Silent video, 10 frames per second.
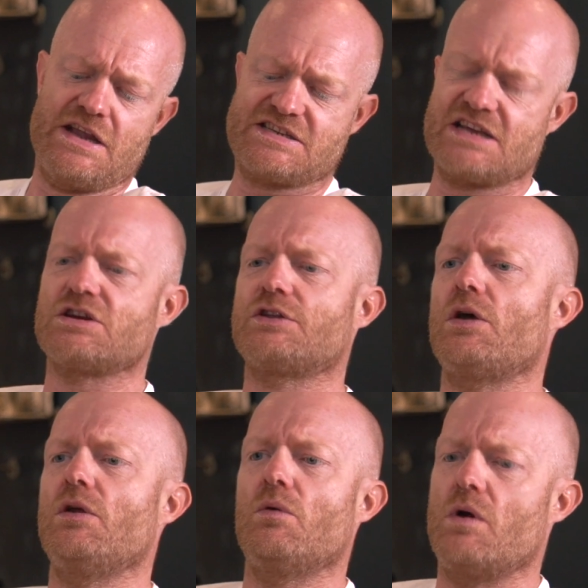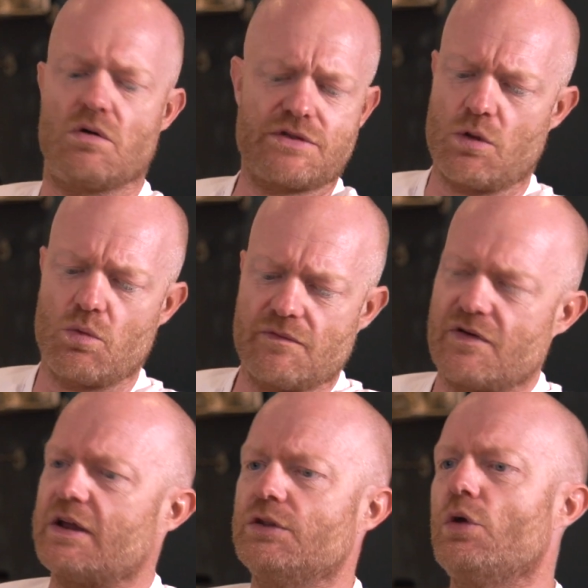he says, I don't know what I'm
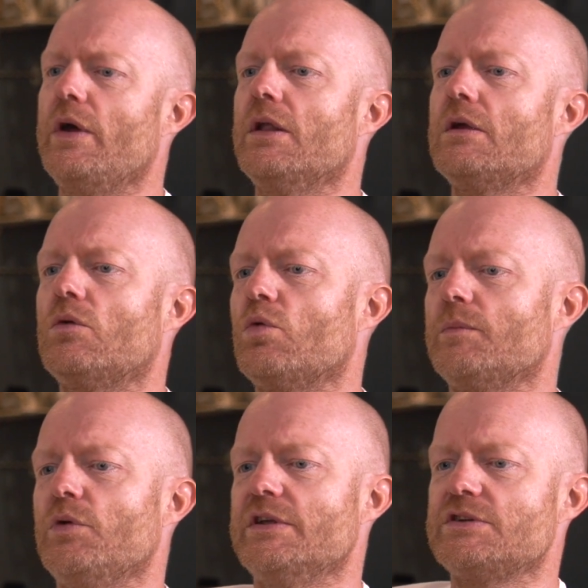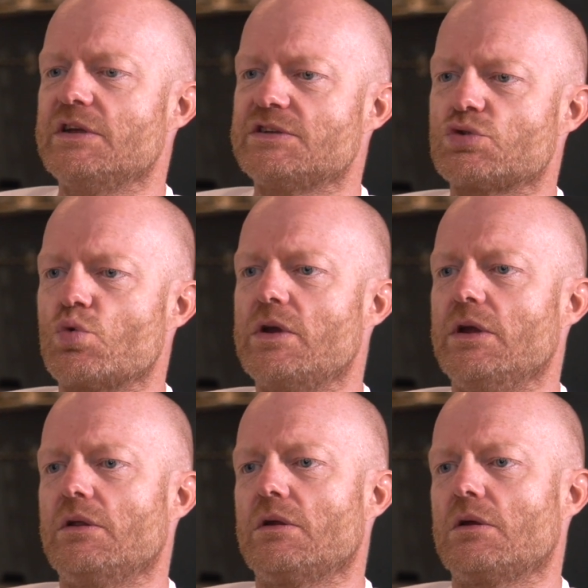fucking doing. All I'm doing is talking.